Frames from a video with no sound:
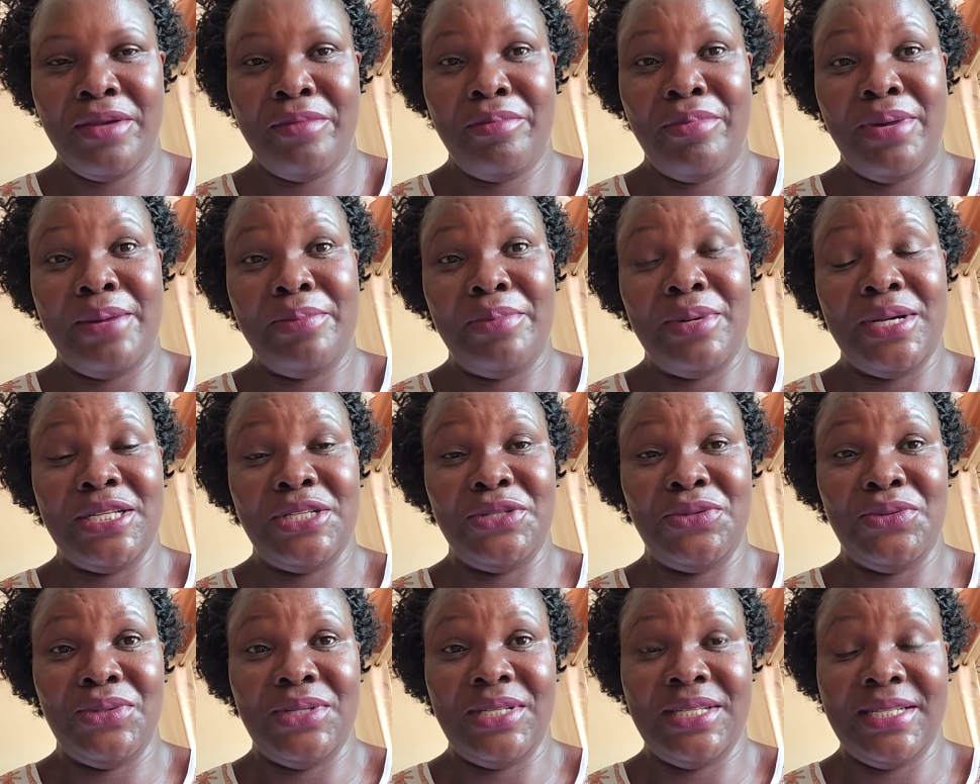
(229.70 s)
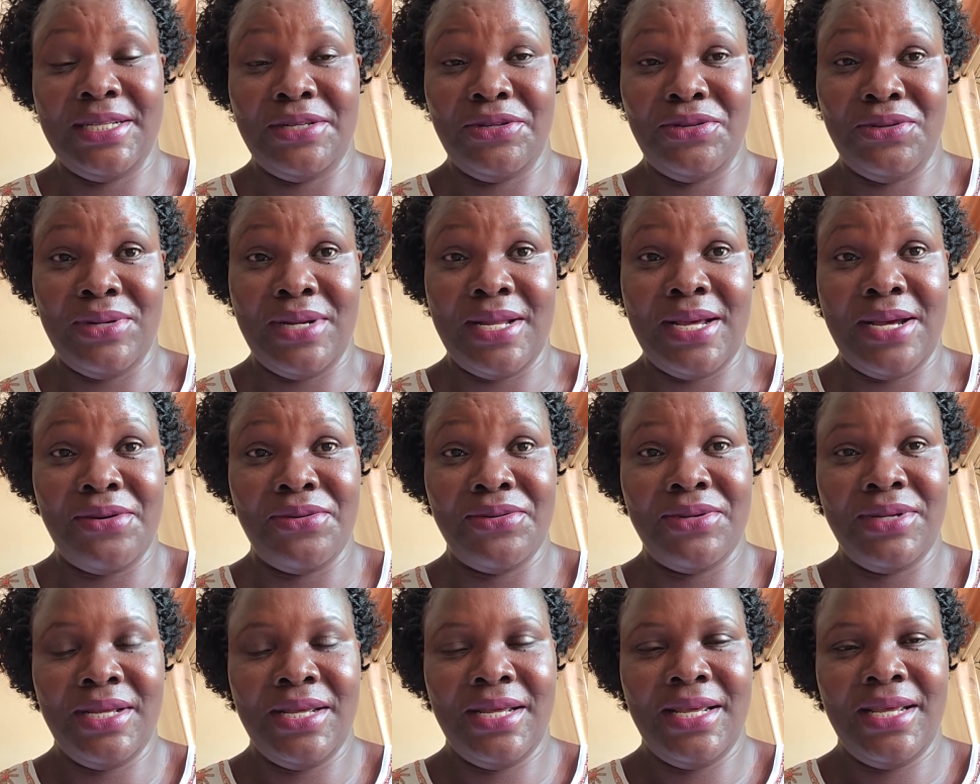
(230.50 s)
purpose to settle
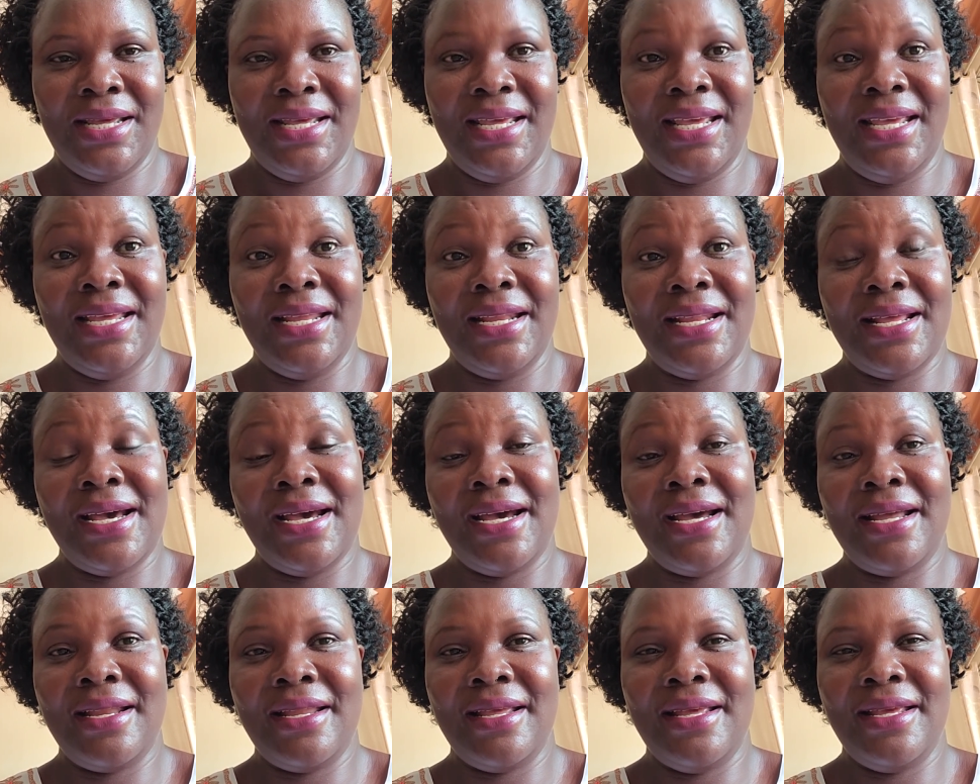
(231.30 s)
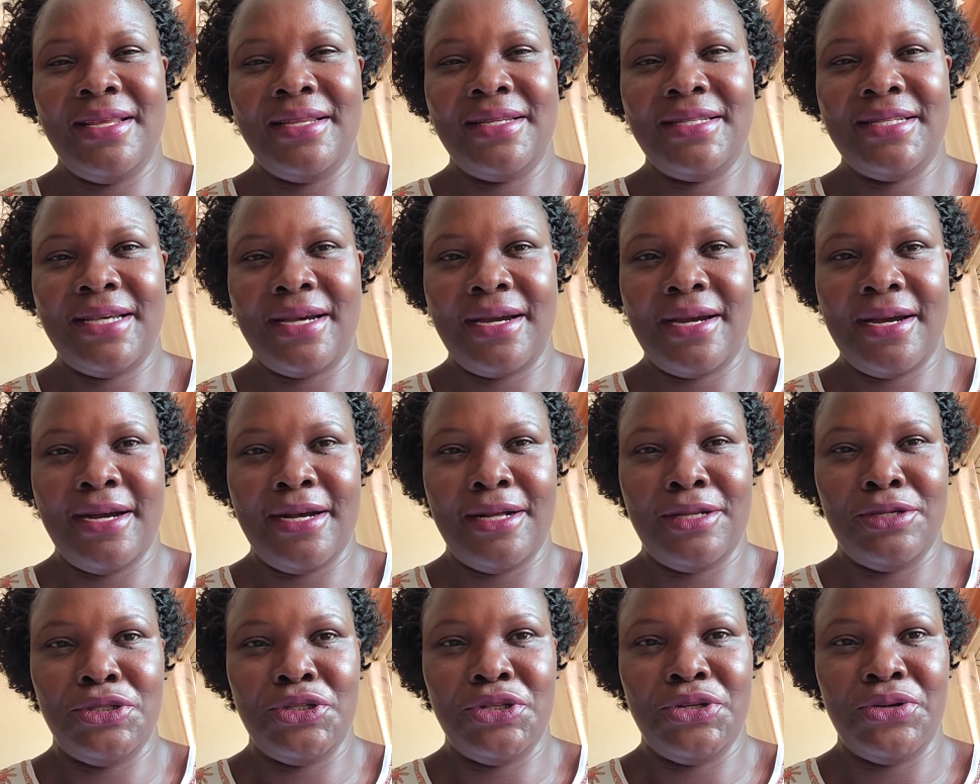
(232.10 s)
down in an
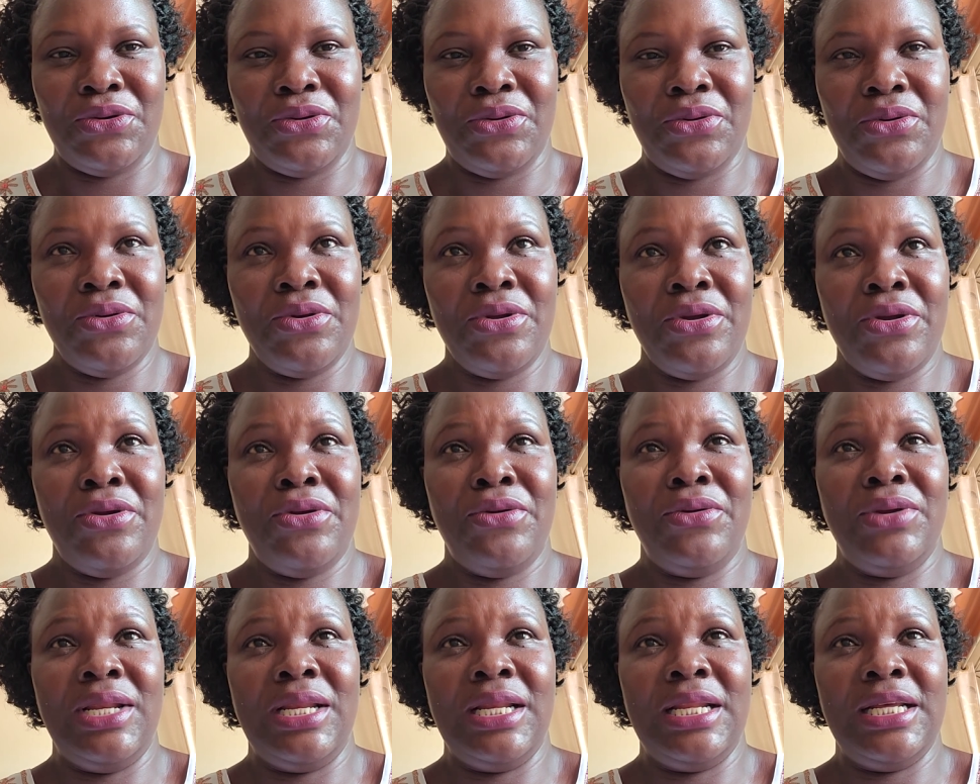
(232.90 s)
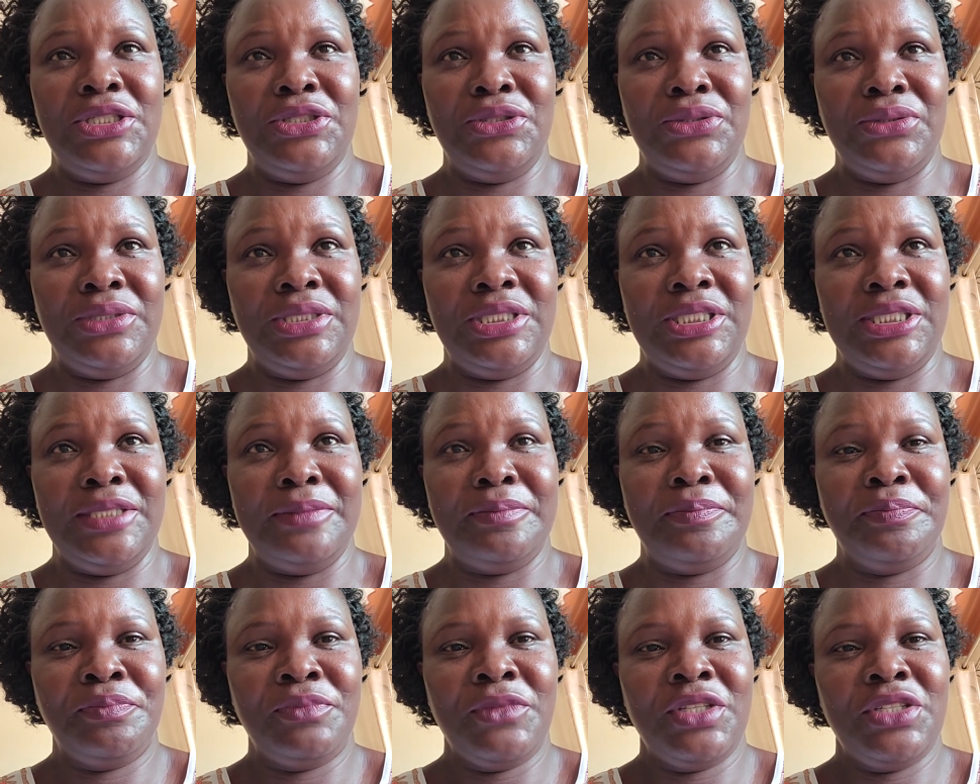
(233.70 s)
intercultural relationship.